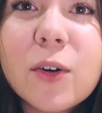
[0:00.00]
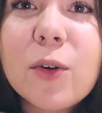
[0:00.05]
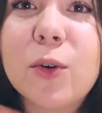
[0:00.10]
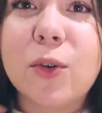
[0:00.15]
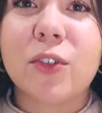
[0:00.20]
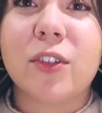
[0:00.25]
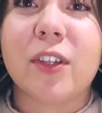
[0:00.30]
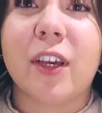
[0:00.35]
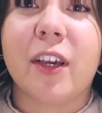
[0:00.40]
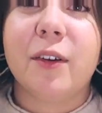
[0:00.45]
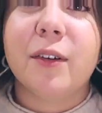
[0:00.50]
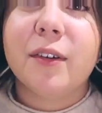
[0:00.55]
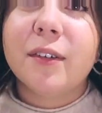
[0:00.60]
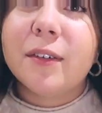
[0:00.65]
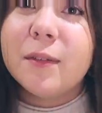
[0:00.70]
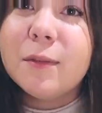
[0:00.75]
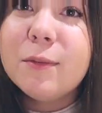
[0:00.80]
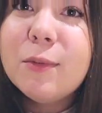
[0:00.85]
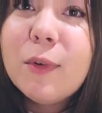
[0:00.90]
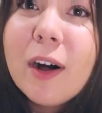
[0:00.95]
Also,
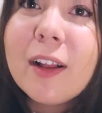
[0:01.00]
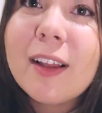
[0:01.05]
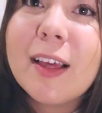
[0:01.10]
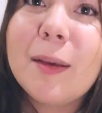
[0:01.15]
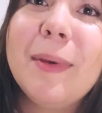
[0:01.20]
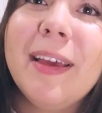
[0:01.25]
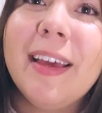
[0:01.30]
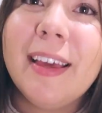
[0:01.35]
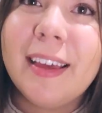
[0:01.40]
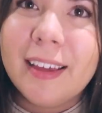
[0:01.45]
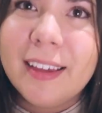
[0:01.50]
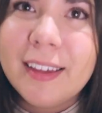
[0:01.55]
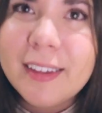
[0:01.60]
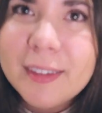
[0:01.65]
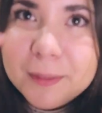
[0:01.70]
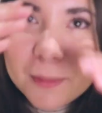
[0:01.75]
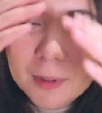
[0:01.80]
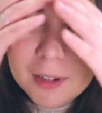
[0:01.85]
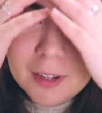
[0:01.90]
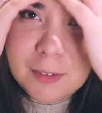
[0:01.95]
while I'm
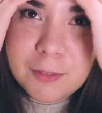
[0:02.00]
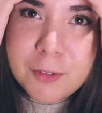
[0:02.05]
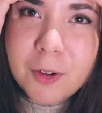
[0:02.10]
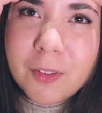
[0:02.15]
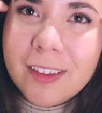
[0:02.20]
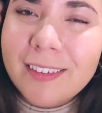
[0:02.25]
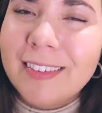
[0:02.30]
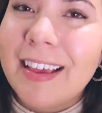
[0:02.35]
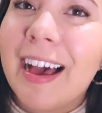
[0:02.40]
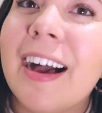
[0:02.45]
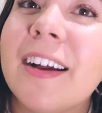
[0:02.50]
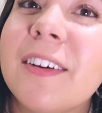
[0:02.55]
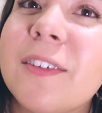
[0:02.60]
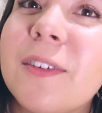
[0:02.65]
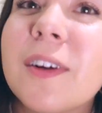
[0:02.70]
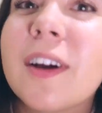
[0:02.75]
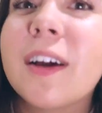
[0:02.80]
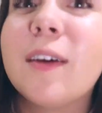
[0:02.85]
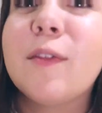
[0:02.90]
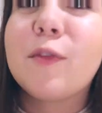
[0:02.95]
here, while I've got this
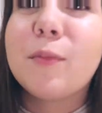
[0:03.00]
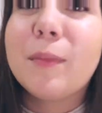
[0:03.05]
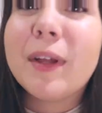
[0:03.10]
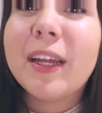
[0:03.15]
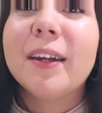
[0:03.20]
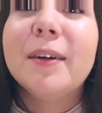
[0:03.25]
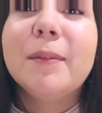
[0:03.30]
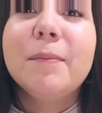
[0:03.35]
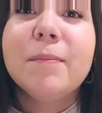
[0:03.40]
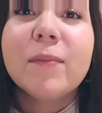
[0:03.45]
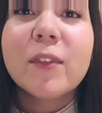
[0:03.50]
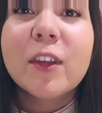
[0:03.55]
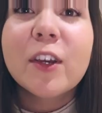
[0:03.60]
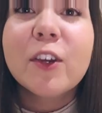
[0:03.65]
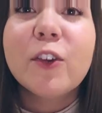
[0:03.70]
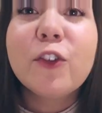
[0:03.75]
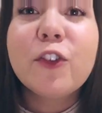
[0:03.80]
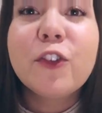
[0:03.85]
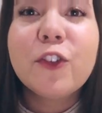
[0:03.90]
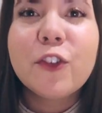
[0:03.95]
angle going for me,
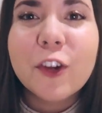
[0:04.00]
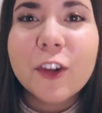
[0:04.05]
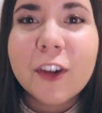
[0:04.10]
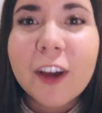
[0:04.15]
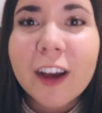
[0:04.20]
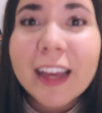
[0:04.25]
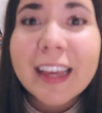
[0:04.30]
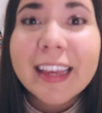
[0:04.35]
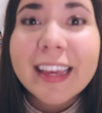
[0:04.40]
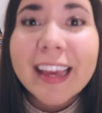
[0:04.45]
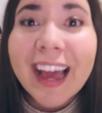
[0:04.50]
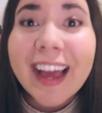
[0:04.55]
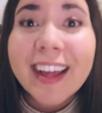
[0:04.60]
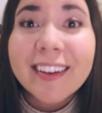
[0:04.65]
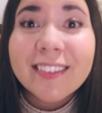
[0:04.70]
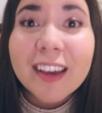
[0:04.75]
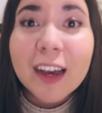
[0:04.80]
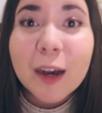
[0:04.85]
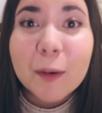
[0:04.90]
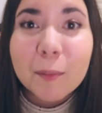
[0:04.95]
should I
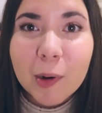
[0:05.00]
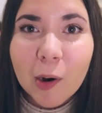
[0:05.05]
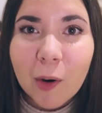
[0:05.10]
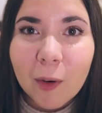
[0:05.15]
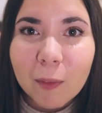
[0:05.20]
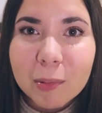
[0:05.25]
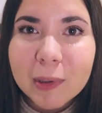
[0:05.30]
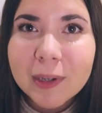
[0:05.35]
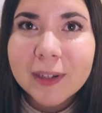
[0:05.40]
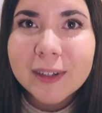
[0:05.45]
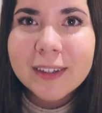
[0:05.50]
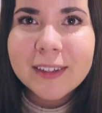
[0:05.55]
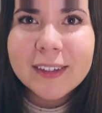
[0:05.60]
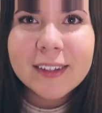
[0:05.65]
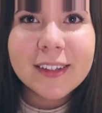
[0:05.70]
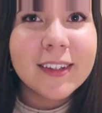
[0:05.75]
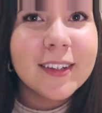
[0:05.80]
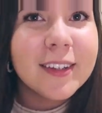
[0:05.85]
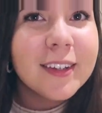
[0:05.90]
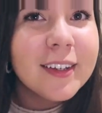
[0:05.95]
get a bob?
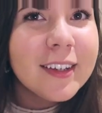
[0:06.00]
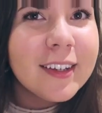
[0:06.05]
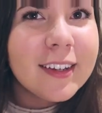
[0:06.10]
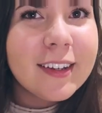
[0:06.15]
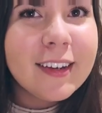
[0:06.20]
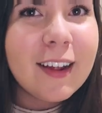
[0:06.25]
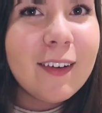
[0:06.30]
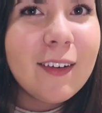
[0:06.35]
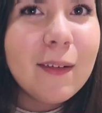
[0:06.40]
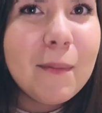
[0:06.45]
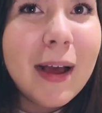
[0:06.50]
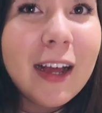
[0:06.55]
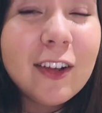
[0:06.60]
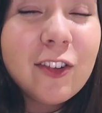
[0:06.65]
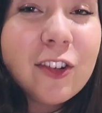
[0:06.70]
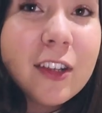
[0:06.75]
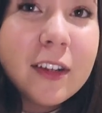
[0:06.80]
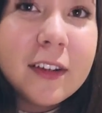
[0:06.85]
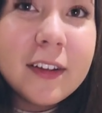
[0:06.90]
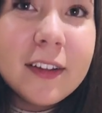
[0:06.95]
Now
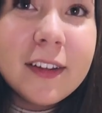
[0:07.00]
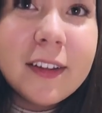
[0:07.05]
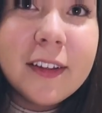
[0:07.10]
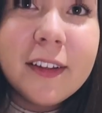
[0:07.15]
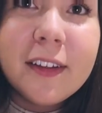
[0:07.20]
imagine